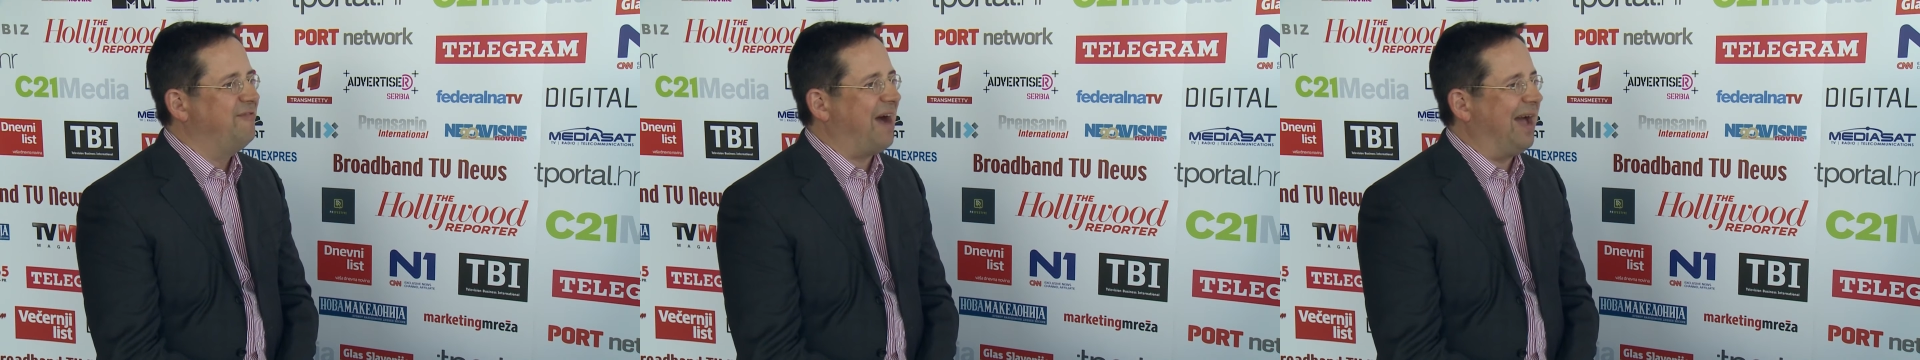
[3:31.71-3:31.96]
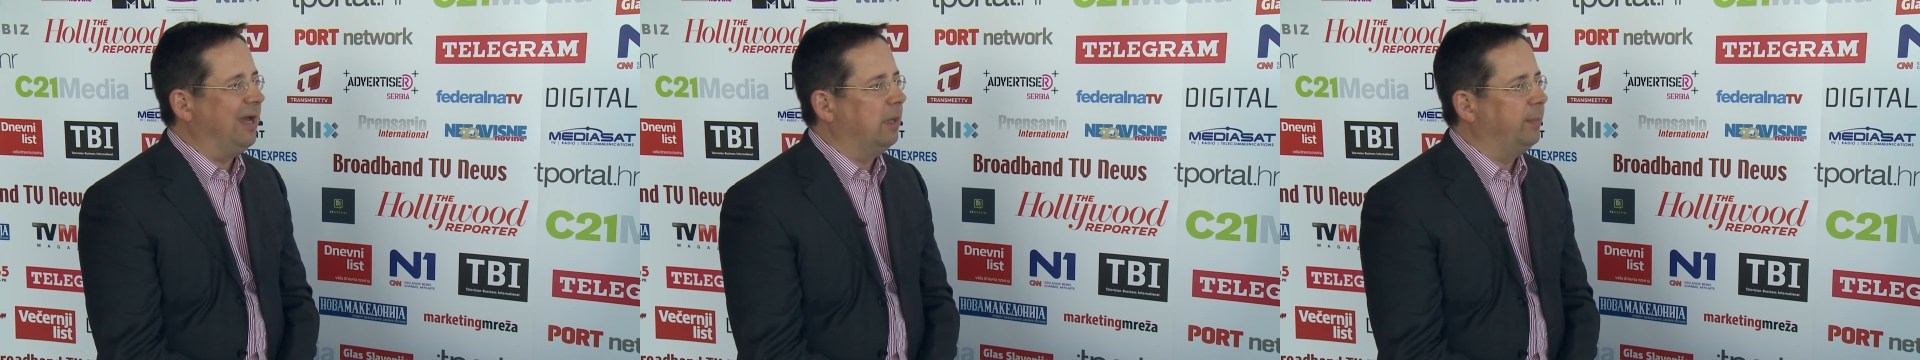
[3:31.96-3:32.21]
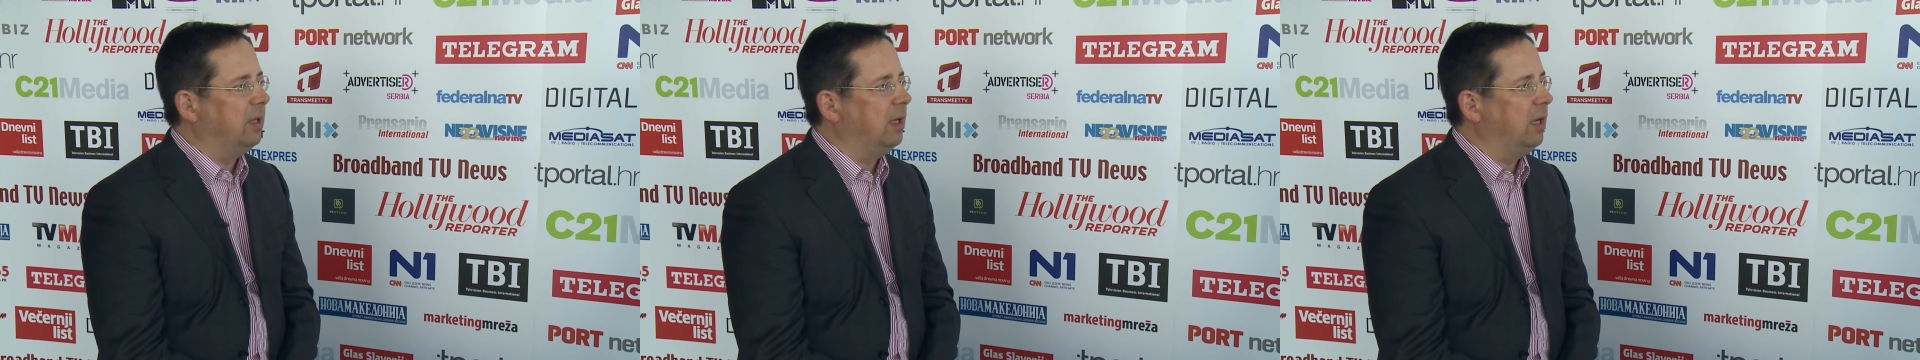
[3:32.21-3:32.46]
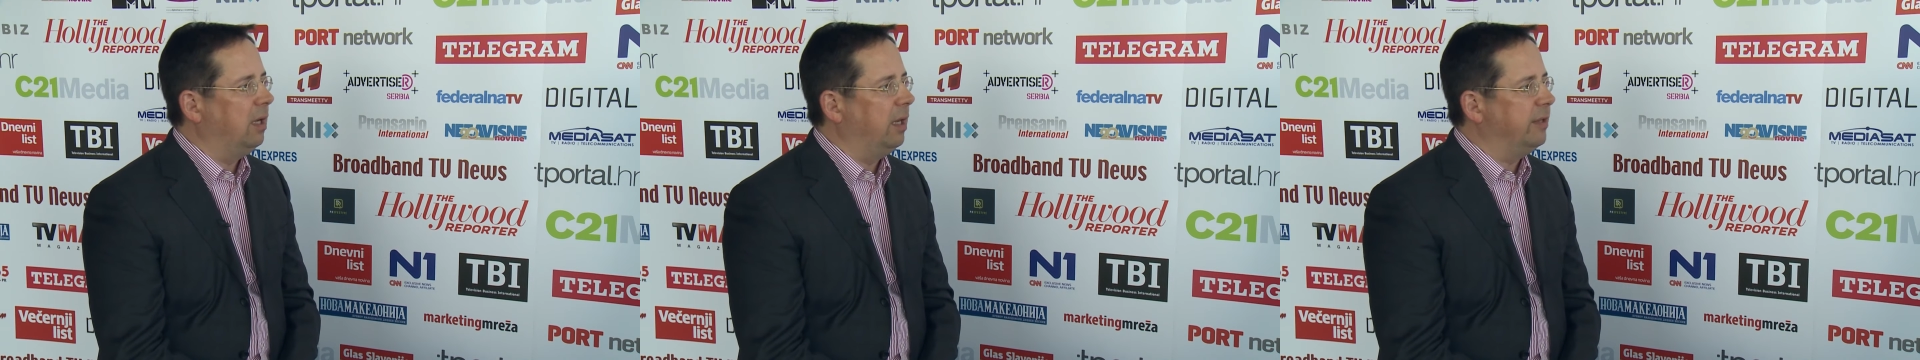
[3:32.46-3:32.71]

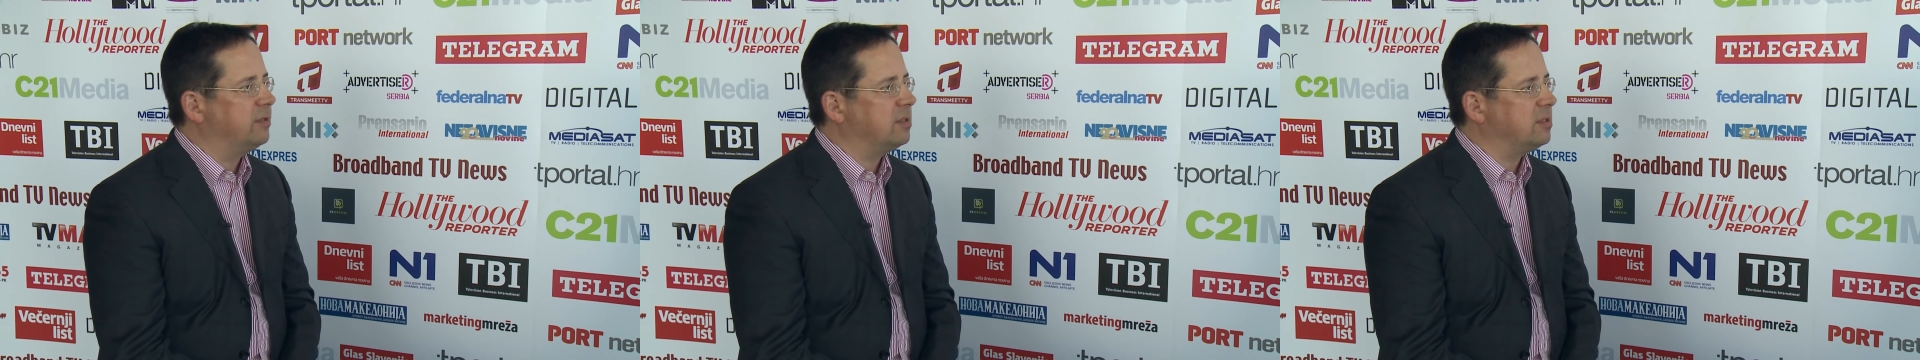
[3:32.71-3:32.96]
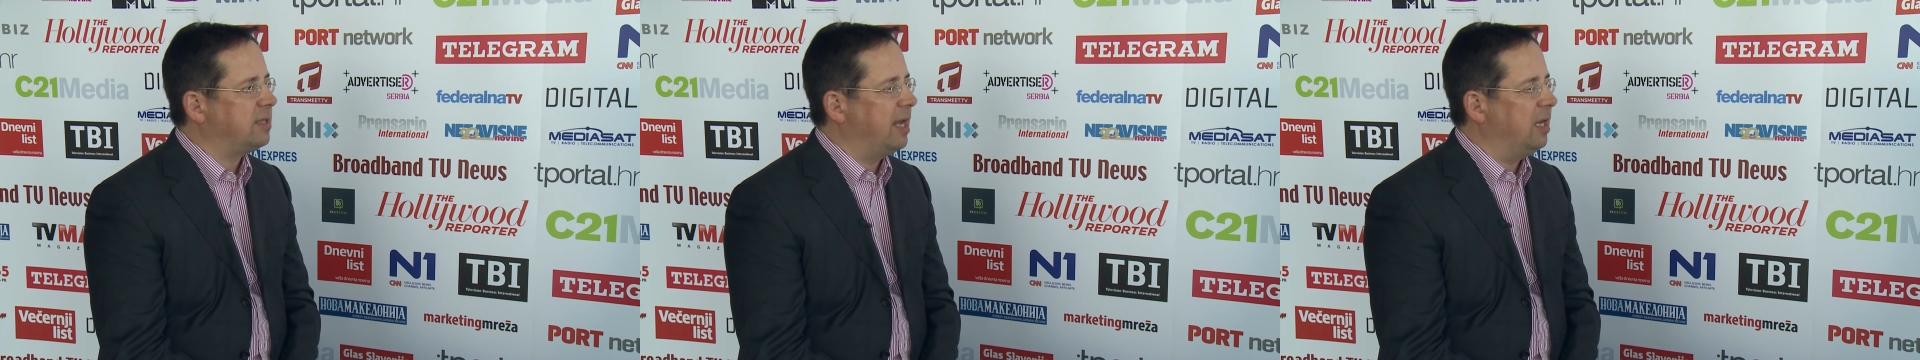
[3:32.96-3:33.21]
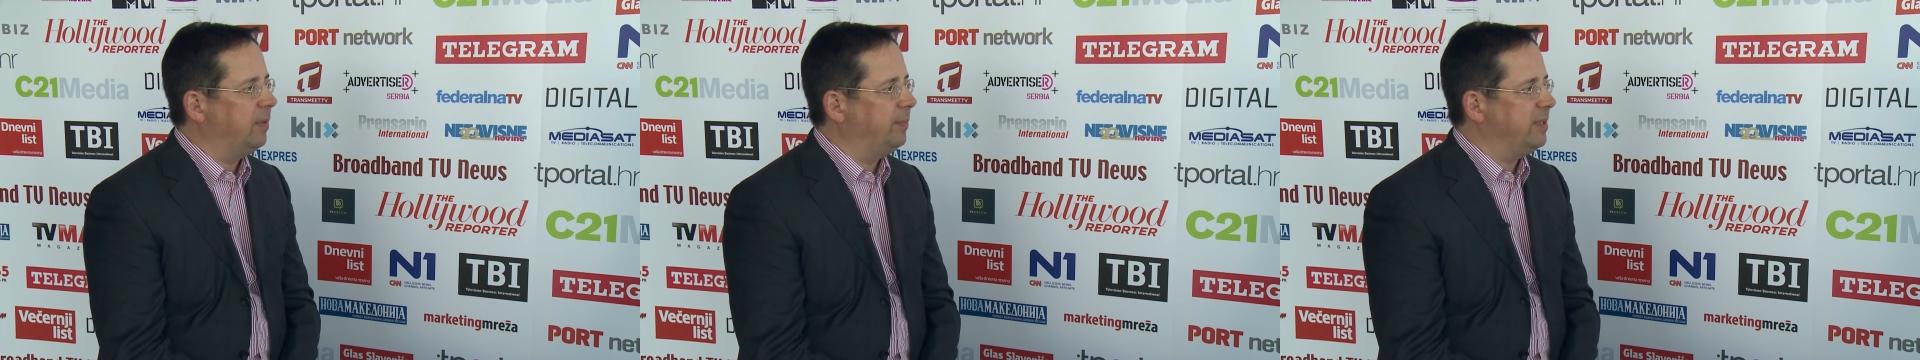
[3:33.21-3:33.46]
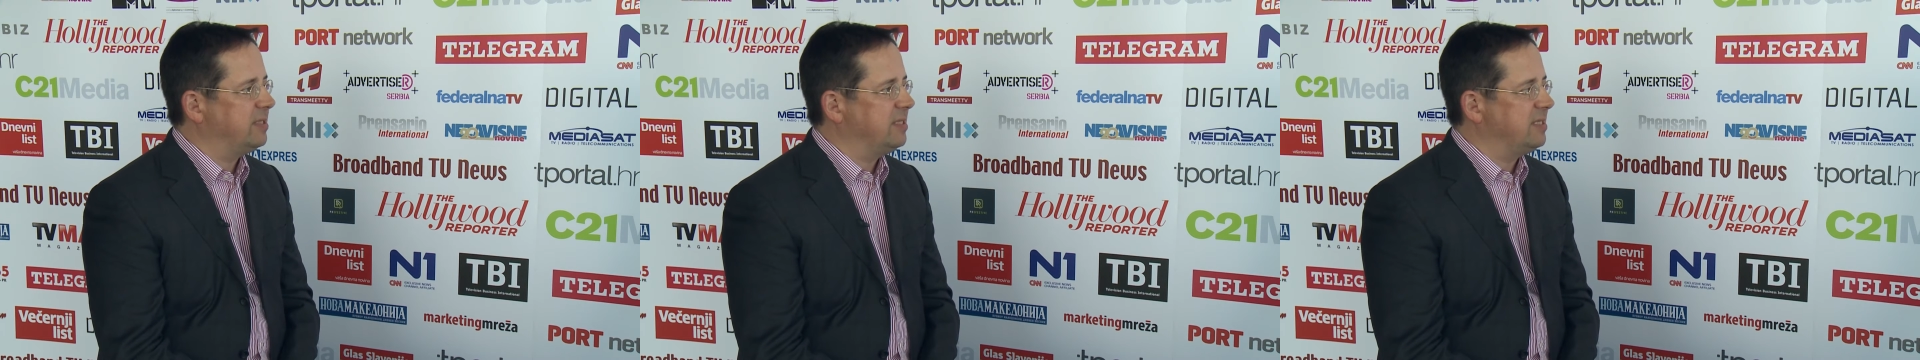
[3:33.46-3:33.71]
viable and sustainable
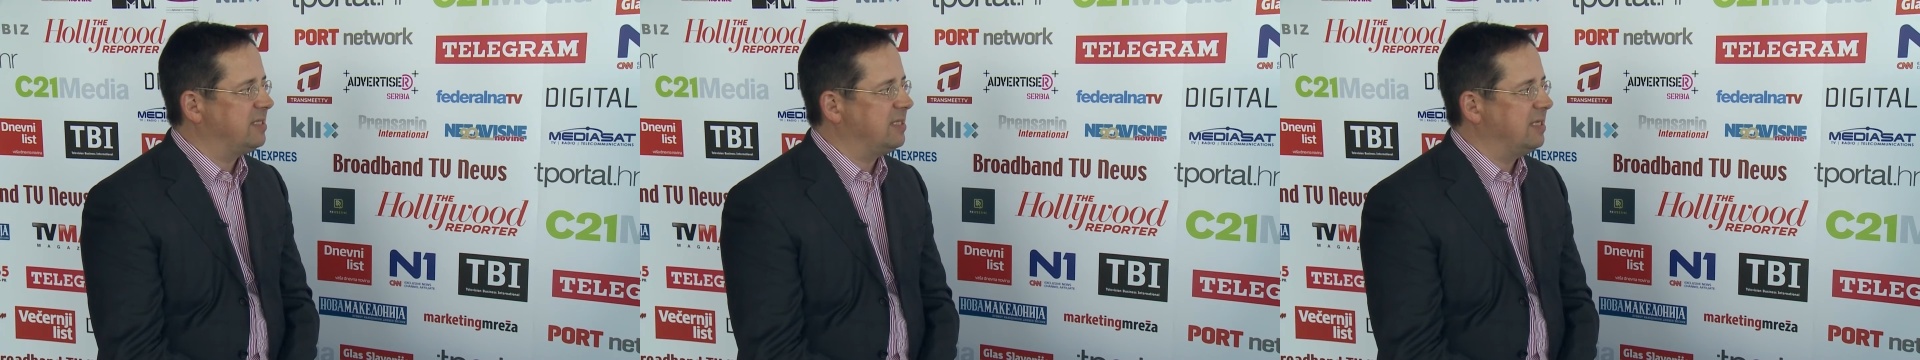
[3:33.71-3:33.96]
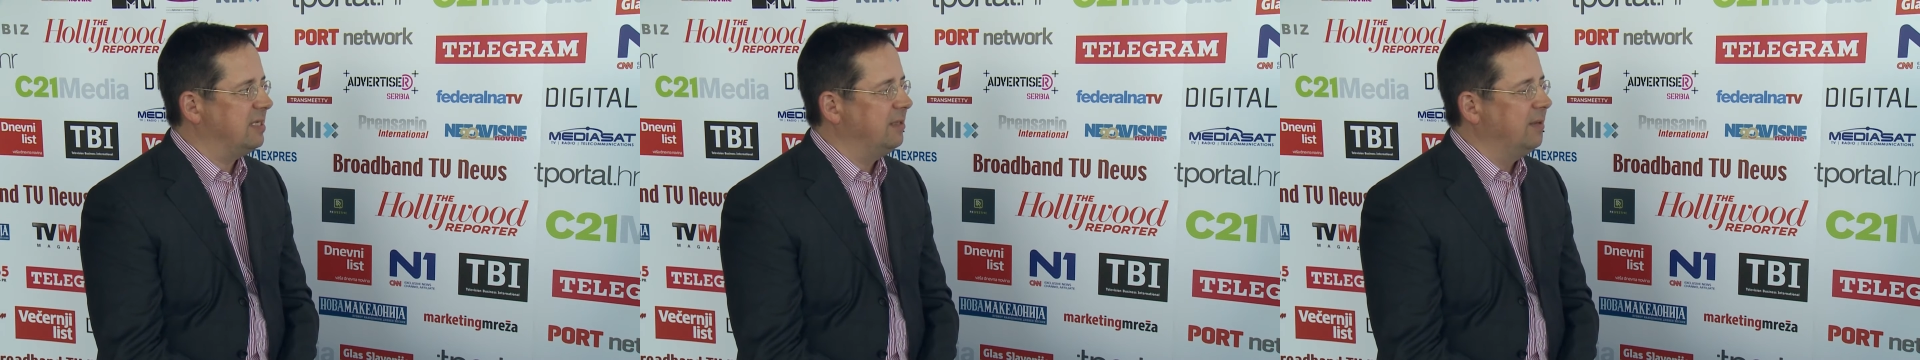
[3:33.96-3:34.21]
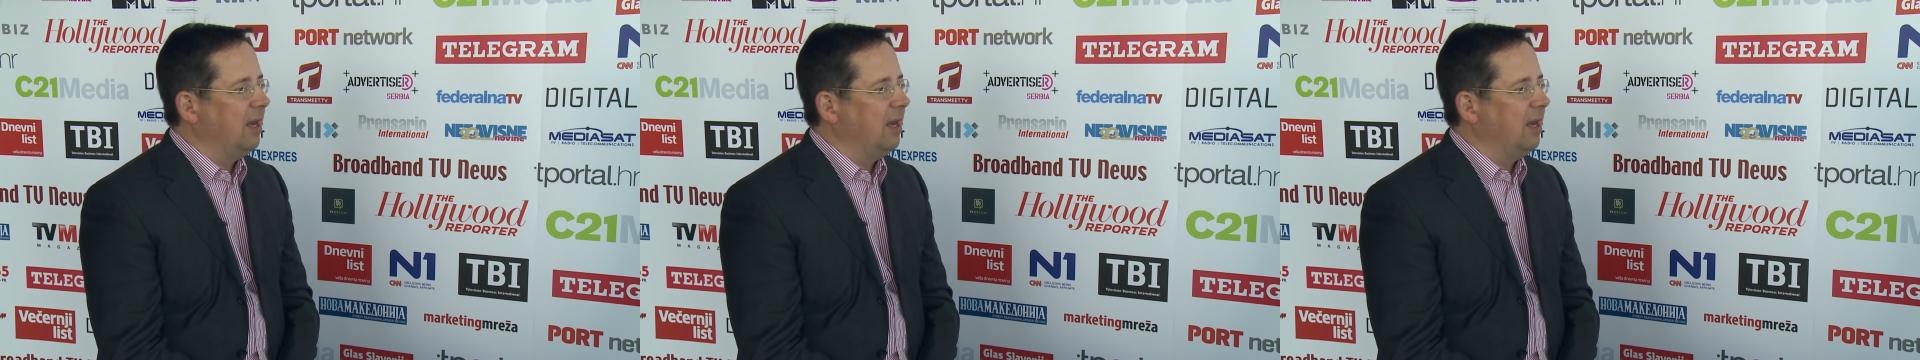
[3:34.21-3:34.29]
business here.